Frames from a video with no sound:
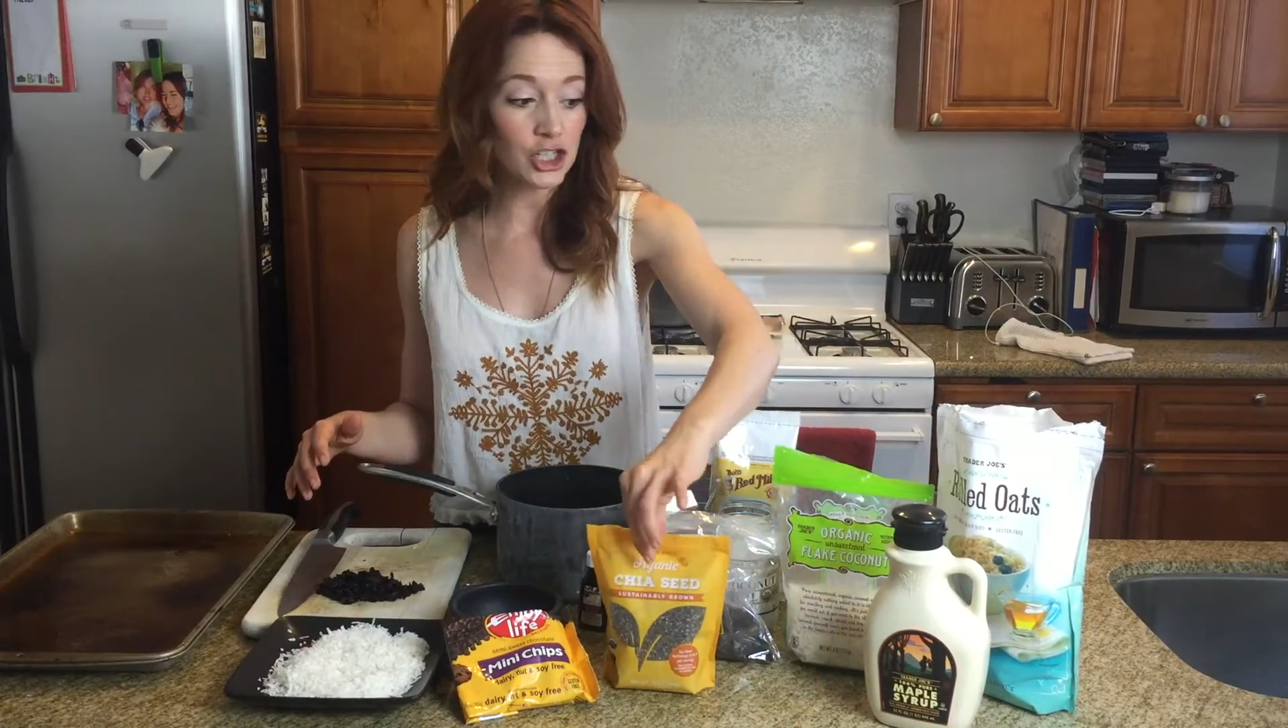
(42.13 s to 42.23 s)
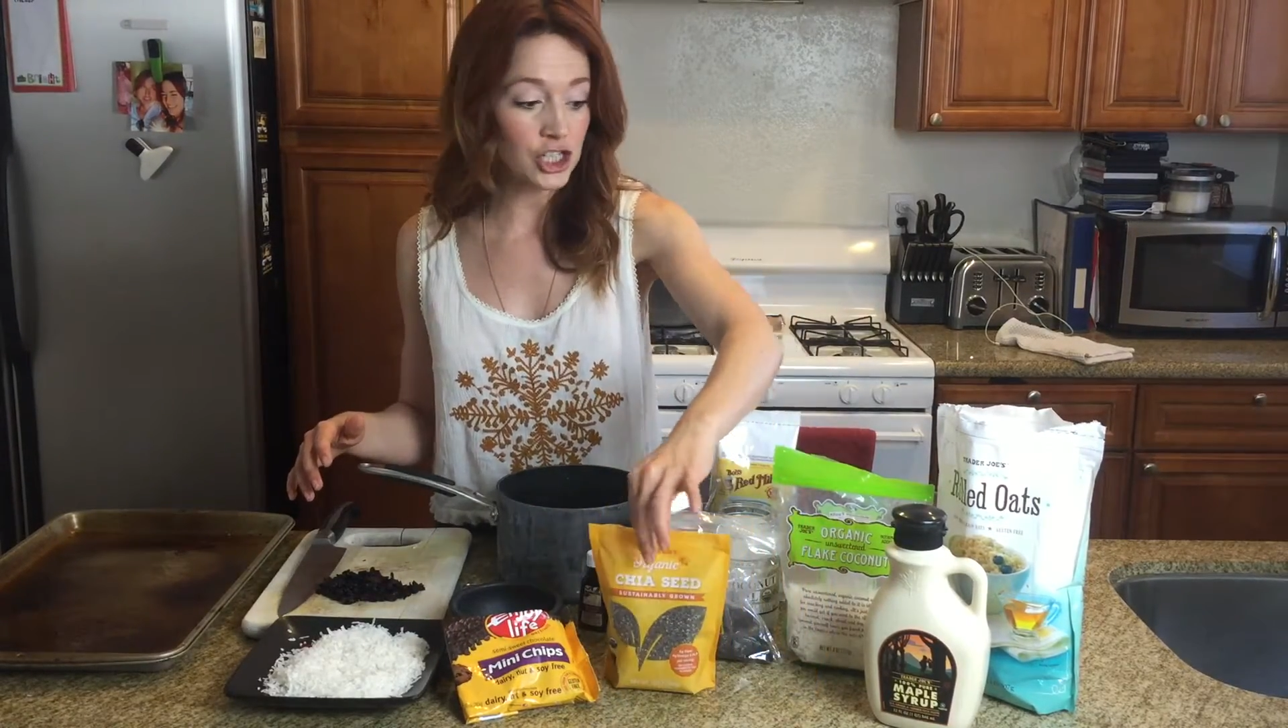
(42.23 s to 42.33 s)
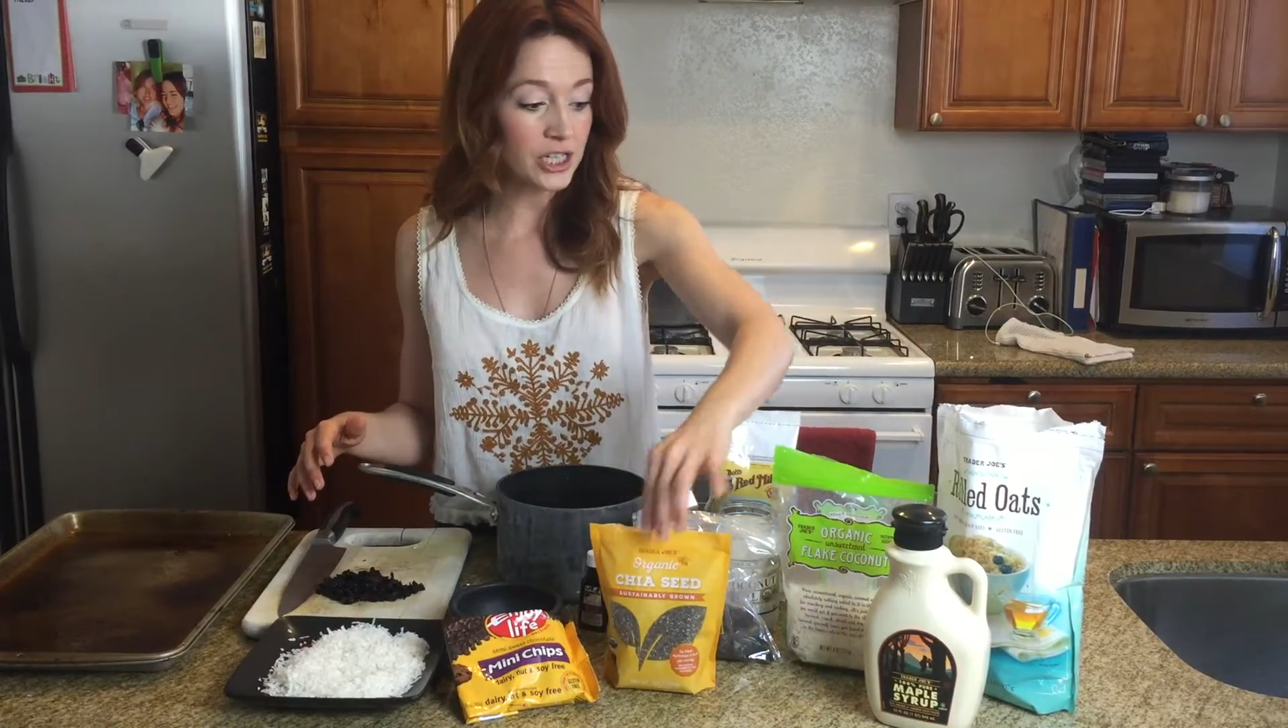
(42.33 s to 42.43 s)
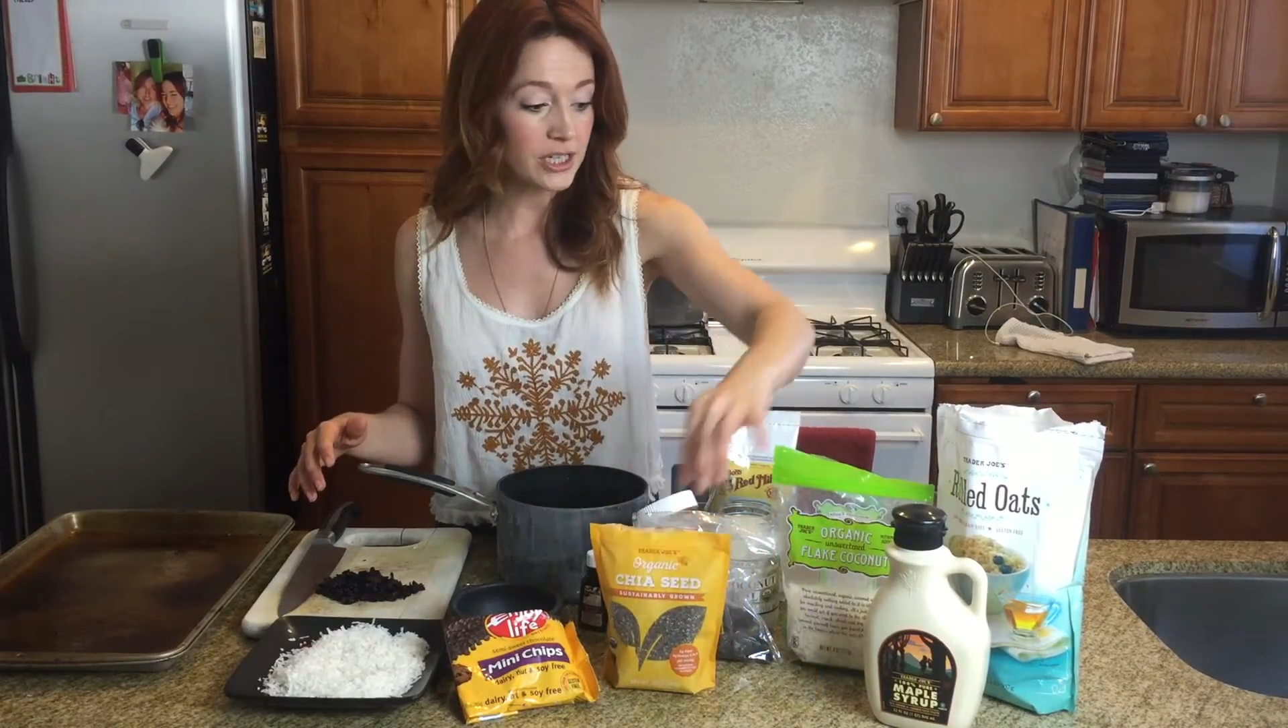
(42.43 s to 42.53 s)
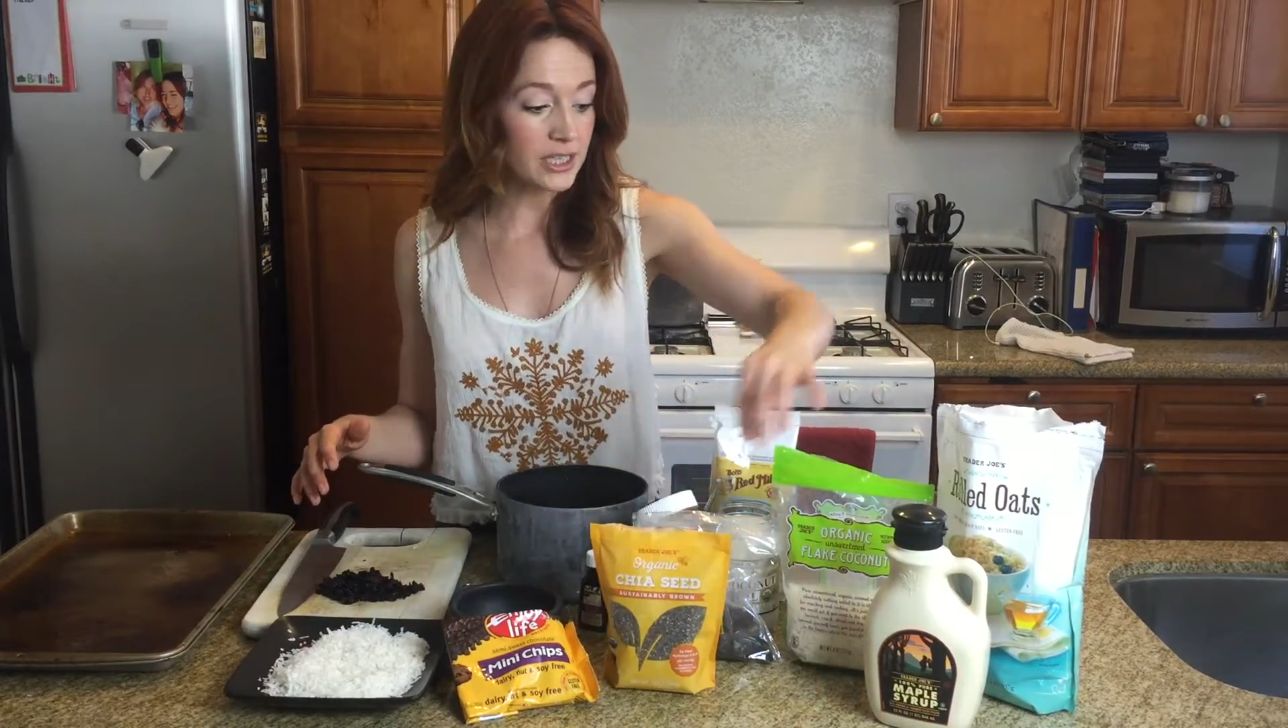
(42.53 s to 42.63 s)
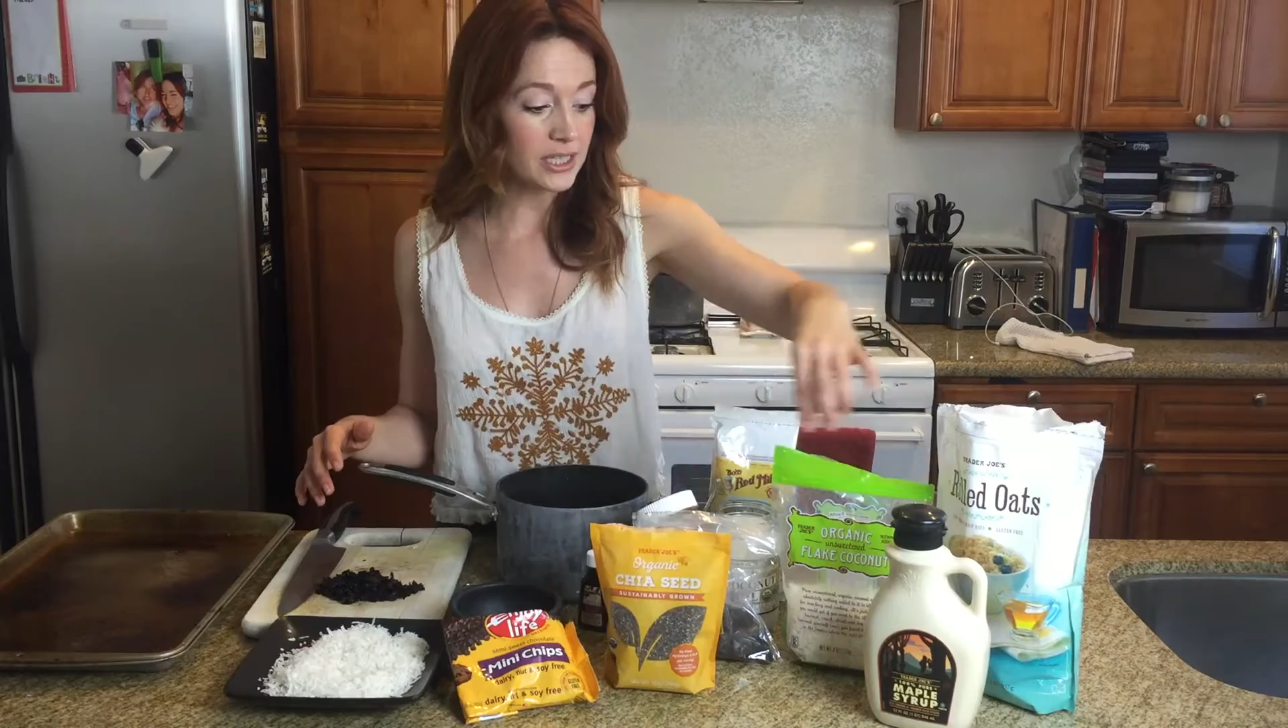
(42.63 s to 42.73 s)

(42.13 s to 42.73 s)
chia